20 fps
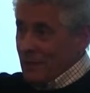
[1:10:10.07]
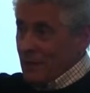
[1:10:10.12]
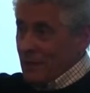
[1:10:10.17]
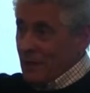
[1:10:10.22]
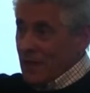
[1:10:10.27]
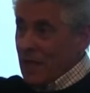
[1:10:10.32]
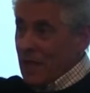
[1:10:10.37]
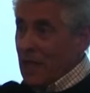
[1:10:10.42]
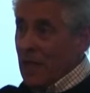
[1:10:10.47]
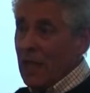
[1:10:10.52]

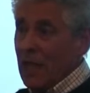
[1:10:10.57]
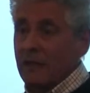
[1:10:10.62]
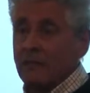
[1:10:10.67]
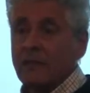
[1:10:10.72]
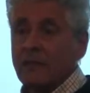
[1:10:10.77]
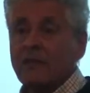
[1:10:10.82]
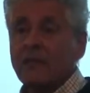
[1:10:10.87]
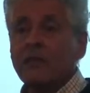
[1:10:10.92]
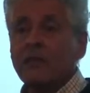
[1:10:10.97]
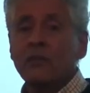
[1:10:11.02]
Okay,
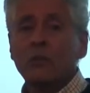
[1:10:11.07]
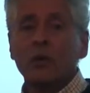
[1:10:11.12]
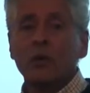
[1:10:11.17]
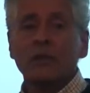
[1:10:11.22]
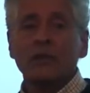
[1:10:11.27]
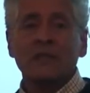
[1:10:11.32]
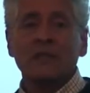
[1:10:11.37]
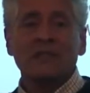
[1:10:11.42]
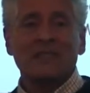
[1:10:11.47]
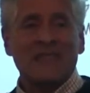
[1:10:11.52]
and this is
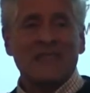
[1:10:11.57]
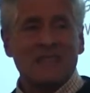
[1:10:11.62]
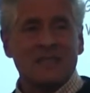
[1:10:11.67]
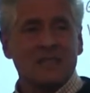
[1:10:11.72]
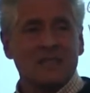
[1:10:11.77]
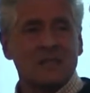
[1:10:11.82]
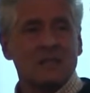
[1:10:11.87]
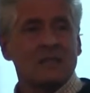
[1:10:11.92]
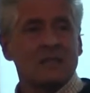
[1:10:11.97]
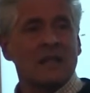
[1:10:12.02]
what
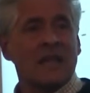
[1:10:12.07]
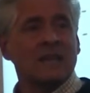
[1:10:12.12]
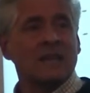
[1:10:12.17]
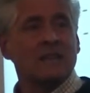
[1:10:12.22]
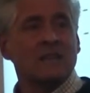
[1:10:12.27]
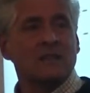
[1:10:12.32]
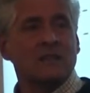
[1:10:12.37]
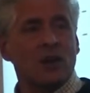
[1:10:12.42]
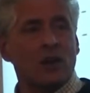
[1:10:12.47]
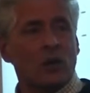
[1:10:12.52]
this
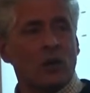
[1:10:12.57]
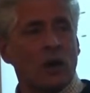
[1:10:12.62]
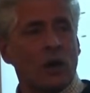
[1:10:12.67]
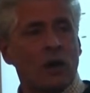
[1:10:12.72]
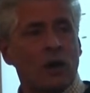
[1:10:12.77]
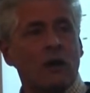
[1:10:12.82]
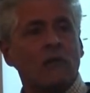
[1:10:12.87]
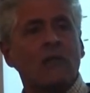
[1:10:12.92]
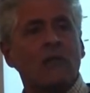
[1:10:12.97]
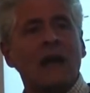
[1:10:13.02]
next
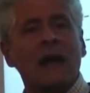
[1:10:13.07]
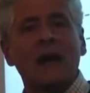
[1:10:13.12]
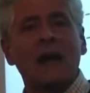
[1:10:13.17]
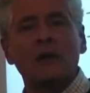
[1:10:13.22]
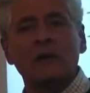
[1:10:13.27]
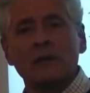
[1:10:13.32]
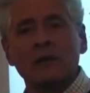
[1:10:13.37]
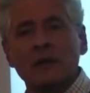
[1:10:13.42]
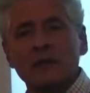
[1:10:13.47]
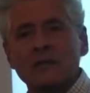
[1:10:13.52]
Doha
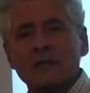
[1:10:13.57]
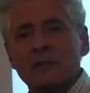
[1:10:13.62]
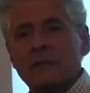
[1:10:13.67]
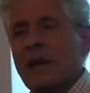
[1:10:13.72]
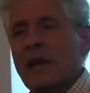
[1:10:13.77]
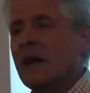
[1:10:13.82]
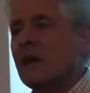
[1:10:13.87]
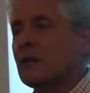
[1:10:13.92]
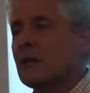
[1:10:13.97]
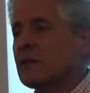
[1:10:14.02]
round is
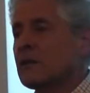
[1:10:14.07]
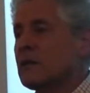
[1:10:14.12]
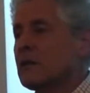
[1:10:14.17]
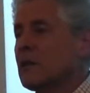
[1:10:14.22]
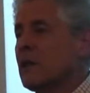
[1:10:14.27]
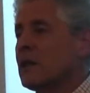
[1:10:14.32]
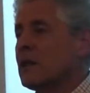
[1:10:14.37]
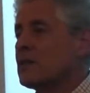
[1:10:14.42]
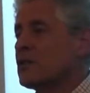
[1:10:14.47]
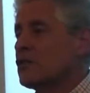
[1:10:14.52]
about.
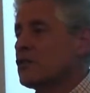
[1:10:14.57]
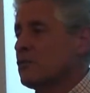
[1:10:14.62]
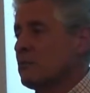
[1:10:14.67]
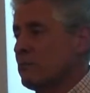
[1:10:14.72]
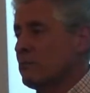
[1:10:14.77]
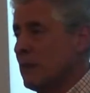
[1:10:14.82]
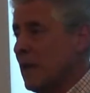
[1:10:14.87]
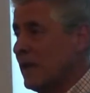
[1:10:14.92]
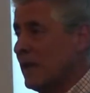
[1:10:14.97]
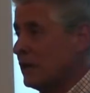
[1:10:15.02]
It's to
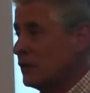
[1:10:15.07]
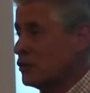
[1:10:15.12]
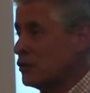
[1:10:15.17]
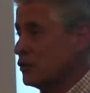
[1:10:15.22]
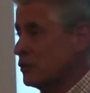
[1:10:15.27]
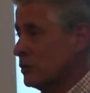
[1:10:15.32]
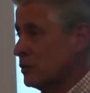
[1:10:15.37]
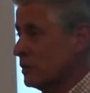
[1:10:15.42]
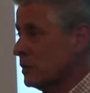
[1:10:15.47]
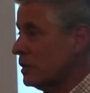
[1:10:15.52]
make
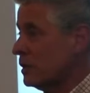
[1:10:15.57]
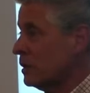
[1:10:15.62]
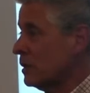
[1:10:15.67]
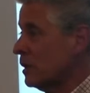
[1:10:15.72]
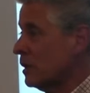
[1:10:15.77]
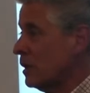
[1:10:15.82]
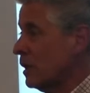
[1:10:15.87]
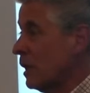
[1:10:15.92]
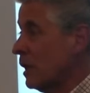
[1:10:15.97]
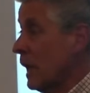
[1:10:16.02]
sure,
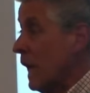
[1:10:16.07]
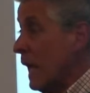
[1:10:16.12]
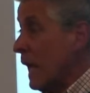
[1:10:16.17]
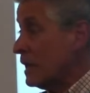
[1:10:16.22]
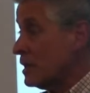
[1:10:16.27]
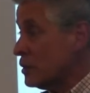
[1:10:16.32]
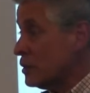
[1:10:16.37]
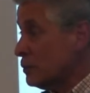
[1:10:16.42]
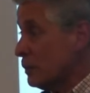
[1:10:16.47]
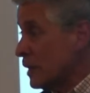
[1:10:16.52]

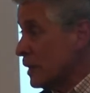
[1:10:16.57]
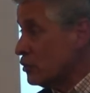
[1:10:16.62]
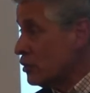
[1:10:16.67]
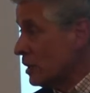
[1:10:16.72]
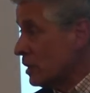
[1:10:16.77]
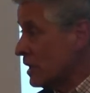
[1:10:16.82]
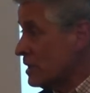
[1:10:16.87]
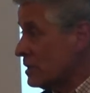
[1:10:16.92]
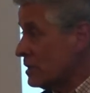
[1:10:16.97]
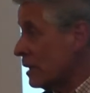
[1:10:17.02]

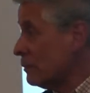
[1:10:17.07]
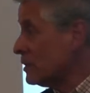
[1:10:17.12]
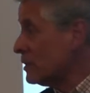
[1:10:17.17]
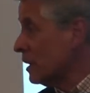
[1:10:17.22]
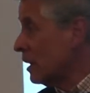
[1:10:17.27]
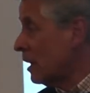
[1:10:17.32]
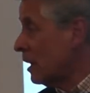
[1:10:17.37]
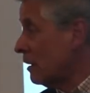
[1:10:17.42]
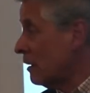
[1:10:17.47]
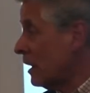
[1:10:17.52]
especially
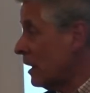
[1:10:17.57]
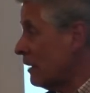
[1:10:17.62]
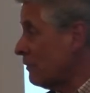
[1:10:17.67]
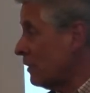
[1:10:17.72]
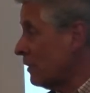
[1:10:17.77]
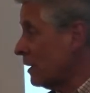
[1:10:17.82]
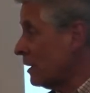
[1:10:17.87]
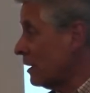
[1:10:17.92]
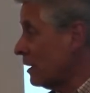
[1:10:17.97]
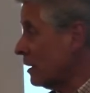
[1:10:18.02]
sub-Saharan
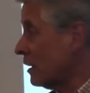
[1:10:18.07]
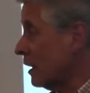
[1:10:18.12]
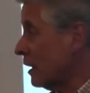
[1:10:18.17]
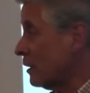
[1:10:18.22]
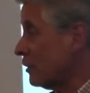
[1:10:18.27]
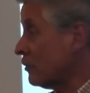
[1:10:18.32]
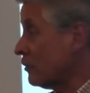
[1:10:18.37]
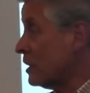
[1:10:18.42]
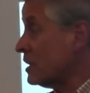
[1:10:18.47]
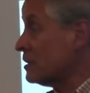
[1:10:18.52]
African
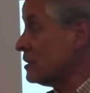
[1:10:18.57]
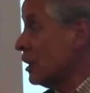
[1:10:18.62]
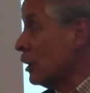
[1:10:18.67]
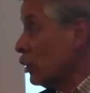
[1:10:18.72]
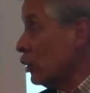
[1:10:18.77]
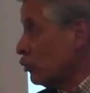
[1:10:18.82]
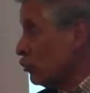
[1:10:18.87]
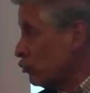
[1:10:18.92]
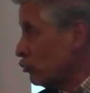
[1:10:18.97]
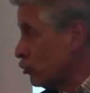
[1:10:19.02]
countries,
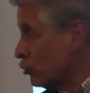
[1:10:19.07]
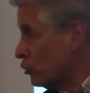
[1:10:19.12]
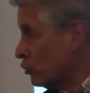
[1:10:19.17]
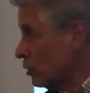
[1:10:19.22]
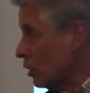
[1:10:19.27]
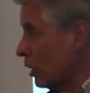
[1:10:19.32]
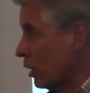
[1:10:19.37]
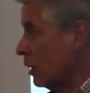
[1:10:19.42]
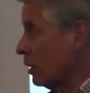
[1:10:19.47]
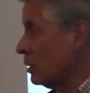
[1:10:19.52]
do
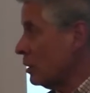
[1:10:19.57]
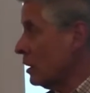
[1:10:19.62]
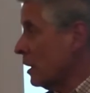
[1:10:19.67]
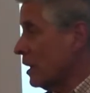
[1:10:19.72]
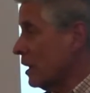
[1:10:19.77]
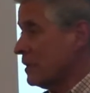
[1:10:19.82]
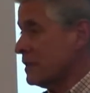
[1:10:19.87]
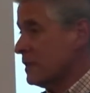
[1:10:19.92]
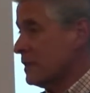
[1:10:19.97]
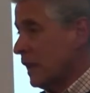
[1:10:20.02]

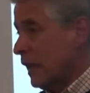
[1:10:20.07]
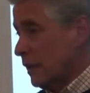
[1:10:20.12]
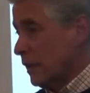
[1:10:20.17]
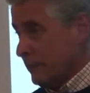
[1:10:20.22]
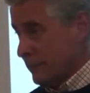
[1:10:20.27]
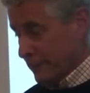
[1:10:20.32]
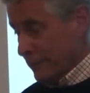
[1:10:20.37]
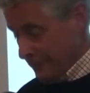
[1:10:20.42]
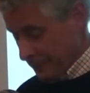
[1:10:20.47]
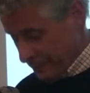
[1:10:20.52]
not
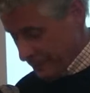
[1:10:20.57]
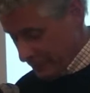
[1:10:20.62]
escape.